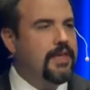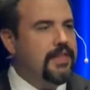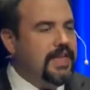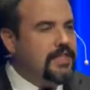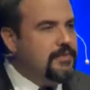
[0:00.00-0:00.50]

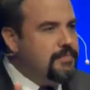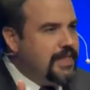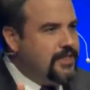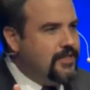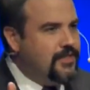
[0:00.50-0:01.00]
That's the
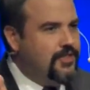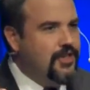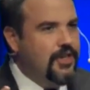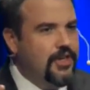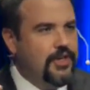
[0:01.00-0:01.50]
message
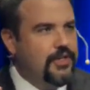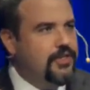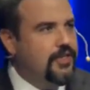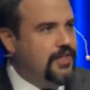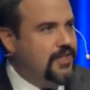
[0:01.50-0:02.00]

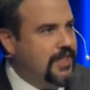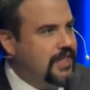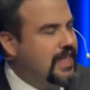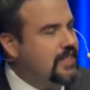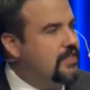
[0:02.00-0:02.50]
to the
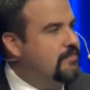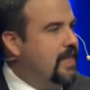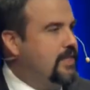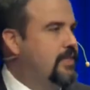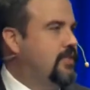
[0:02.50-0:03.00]
city. That's the
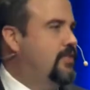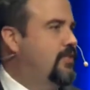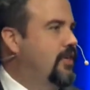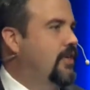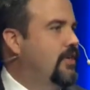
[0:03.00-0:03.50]

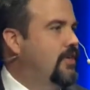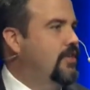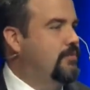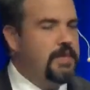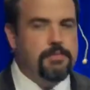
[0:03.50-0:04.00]
message
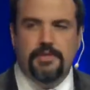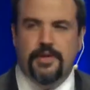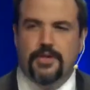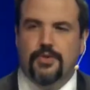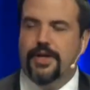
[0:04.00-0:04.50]
to the people of
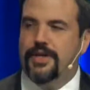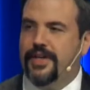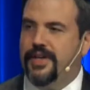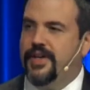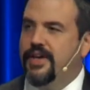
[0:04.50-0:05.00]

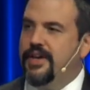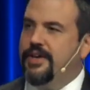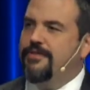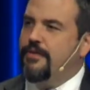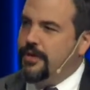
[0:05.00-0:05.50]
Australia
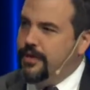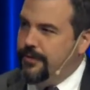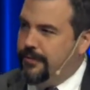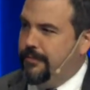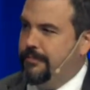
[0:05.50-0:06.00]
for
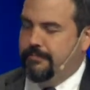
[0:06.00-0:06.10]
you.